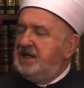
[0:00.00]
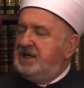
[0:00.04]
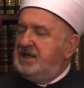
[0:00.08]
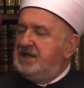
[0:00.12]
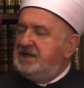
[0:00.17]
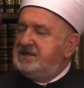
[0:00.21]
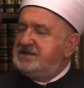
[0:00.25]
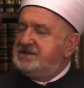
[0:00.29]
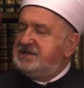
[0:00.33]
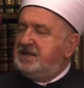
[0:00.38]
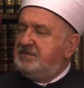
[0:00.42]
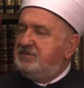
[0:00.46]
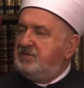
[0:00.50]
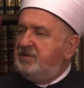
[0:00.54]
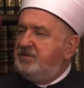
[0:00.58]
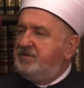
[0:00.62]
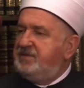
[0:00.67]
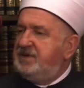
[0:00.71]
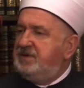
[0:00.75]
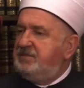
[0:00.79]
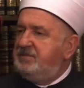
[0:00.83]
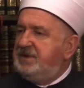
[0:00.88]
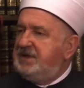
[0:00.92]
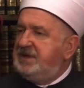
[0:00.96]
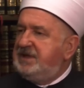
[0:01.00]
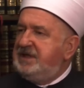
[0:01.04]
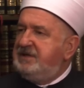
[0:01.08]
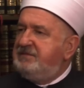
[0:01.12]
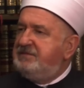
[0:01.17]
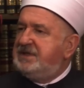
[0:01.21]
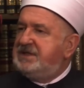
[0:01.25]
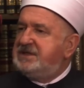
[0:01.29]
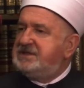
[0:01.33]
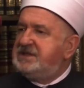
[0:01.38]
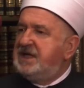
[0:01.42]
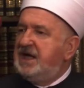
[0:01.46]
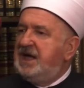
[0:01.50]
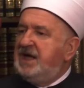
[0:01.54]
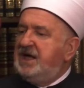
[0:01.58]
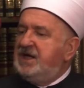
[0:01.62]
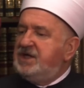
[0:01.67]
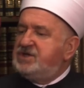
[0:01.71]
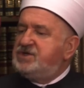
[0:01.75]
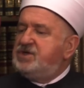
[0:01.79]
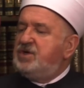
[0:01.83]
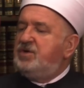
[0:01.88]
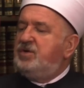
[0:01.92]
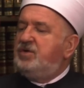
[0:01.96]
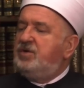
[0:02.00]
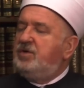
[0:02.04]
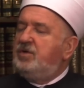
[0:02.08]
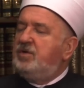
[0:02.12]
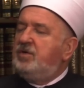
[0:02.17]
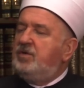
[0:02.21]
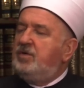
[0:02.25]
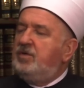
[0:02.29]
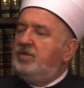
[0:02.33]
and some of them believers. So